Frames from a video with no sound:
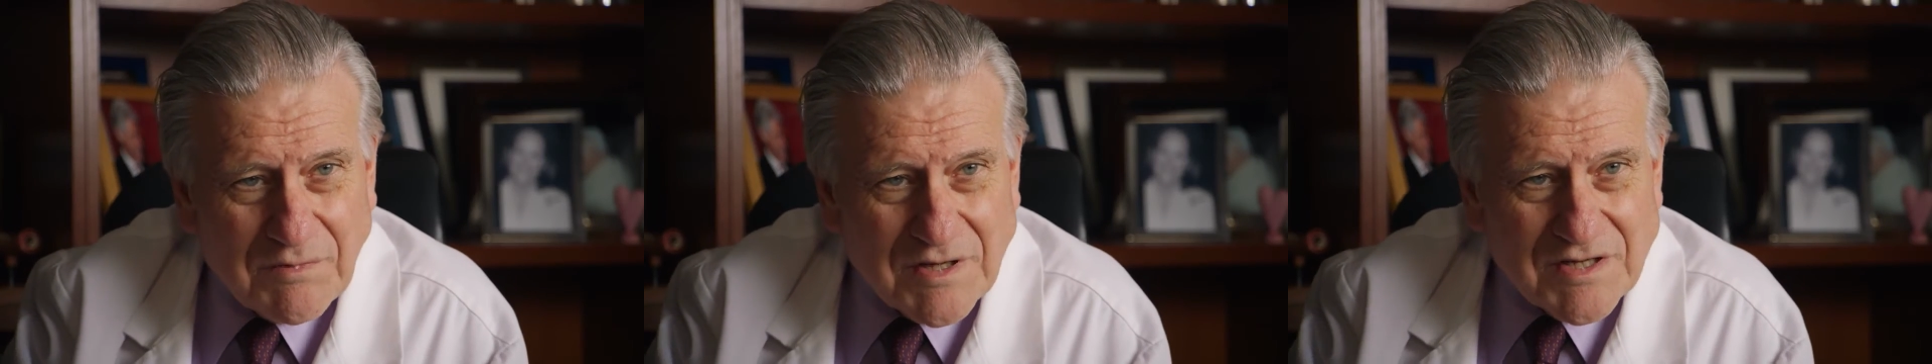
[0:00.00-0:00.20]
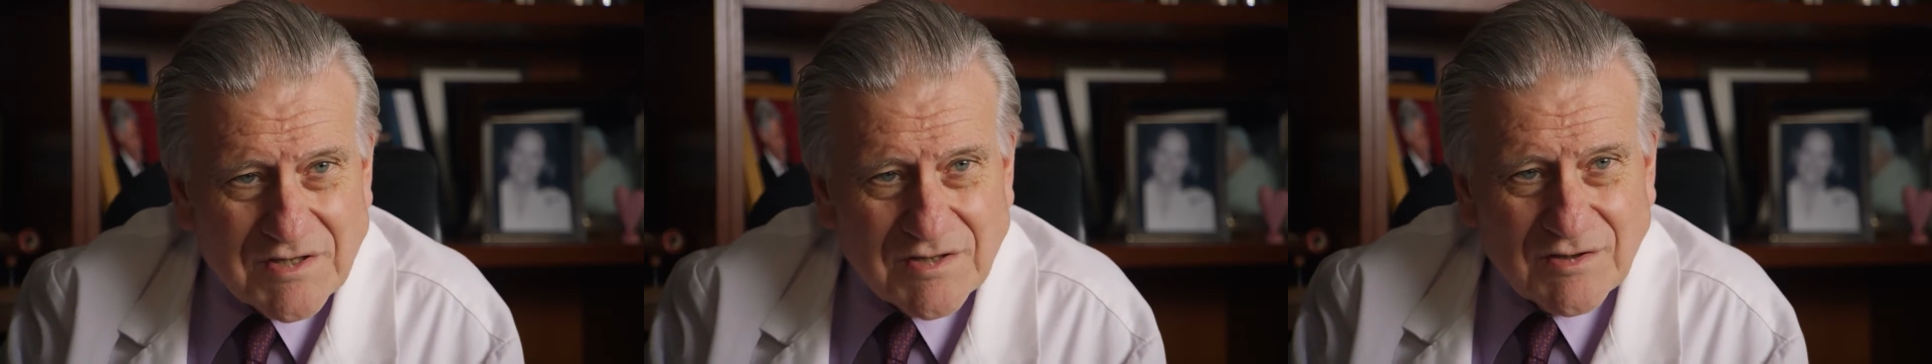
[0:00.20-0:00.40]

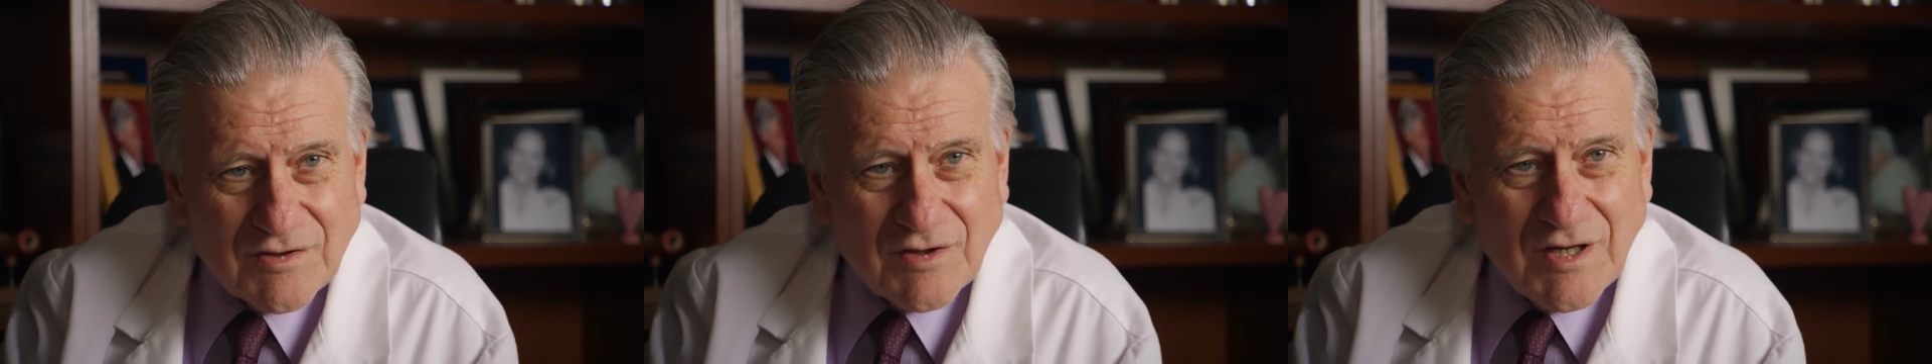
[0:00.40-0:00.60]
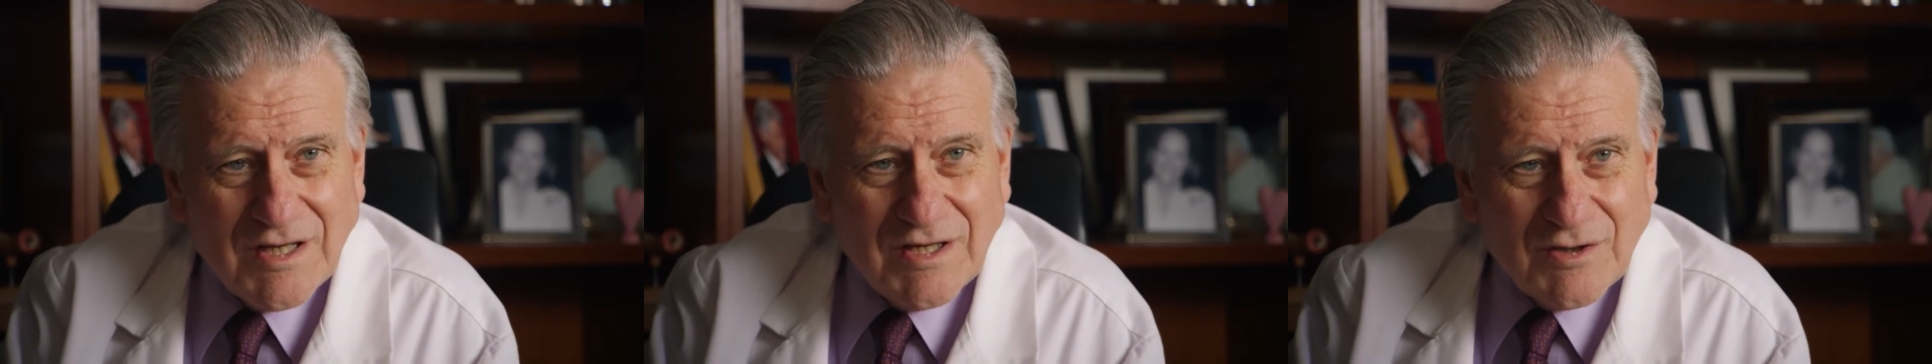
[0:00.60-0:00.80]
patient
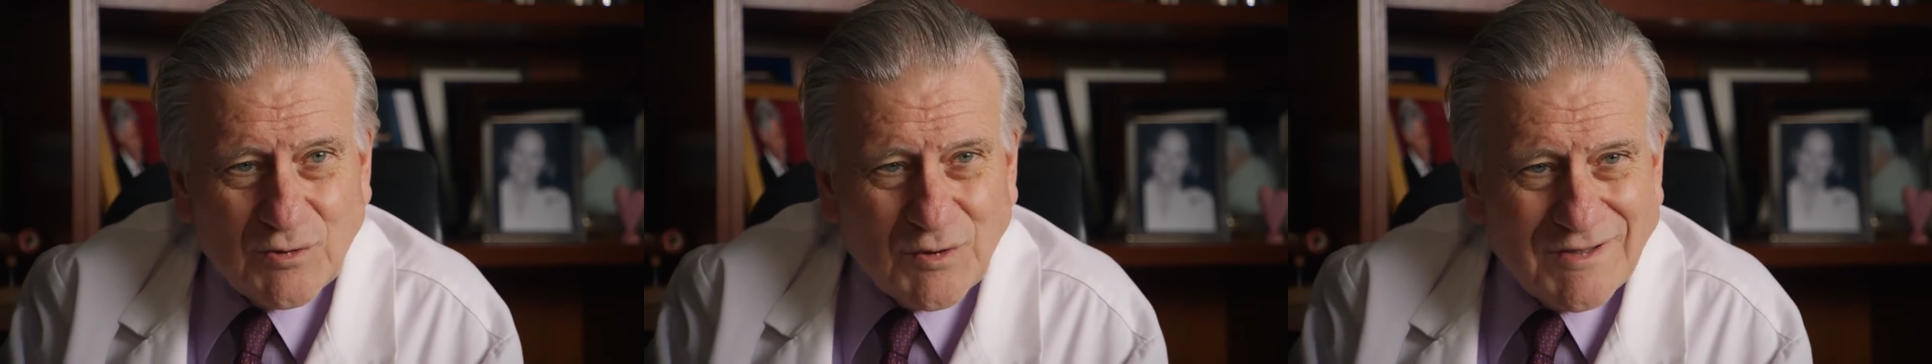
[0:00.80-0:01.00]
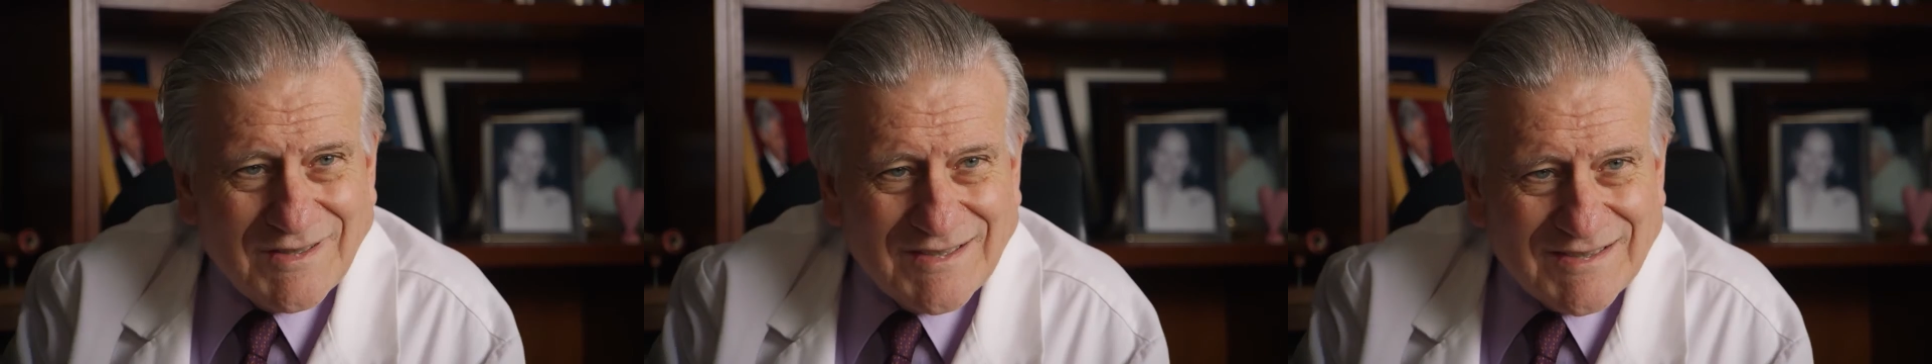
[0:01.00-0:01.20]

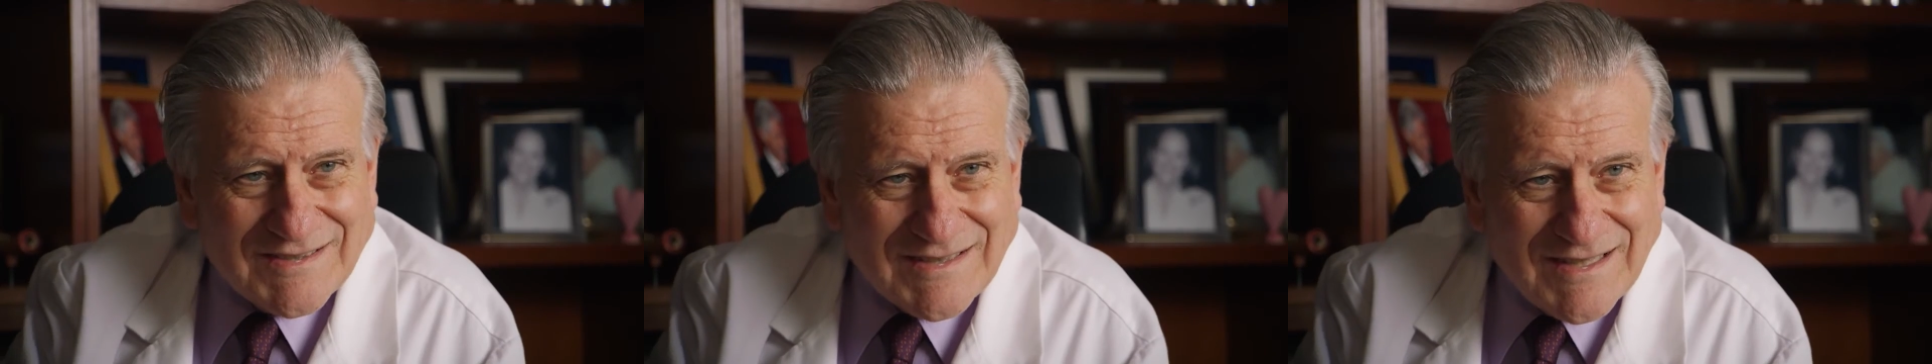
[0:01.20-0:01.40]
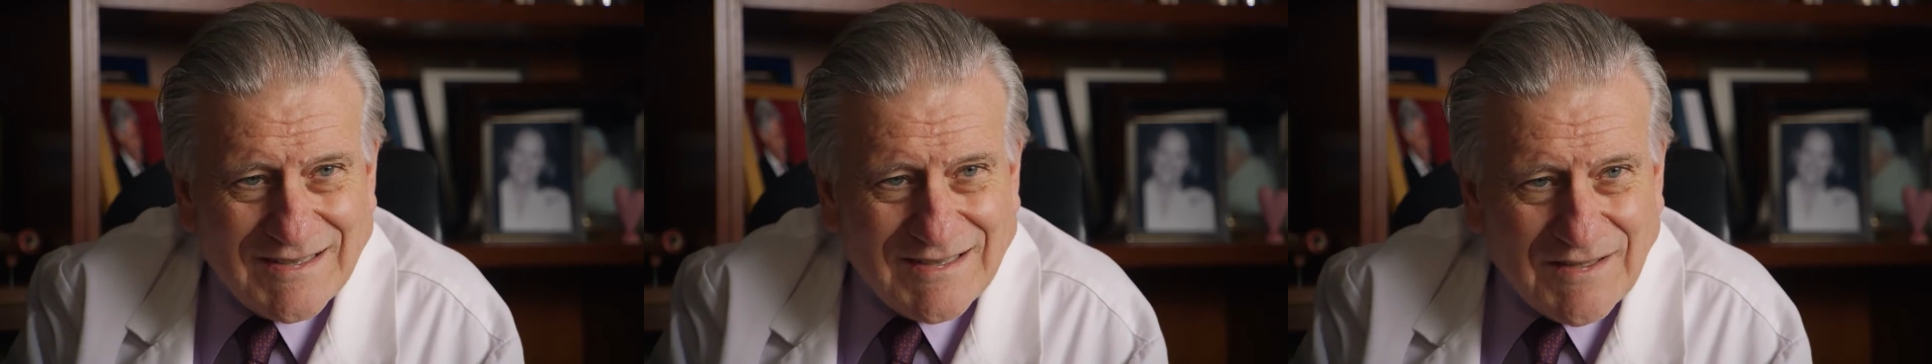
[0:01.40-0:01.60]
to
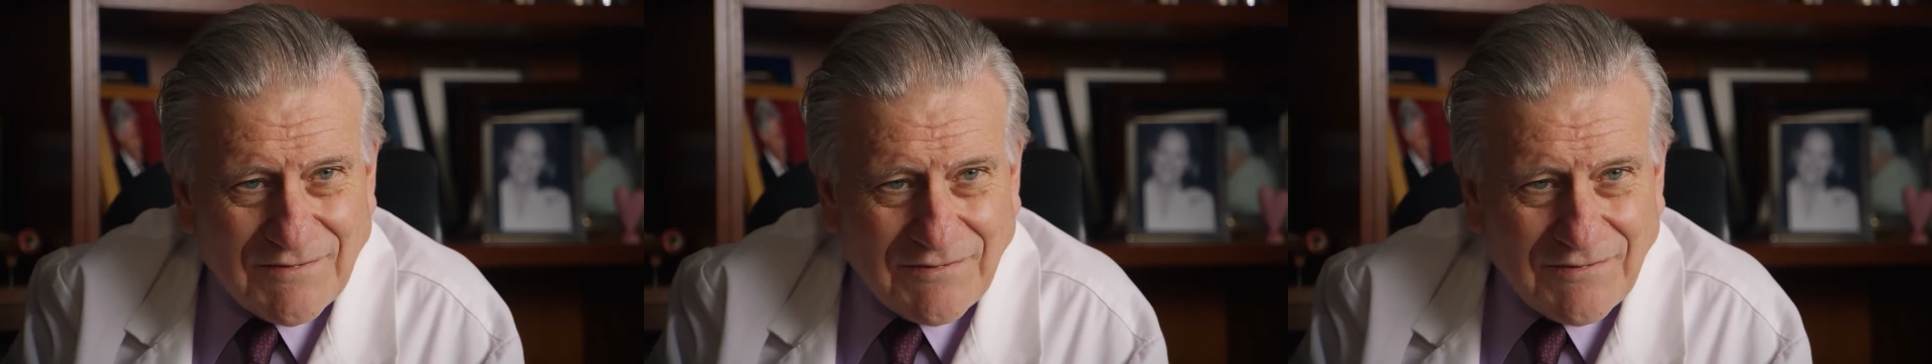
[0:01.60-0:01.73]
understand the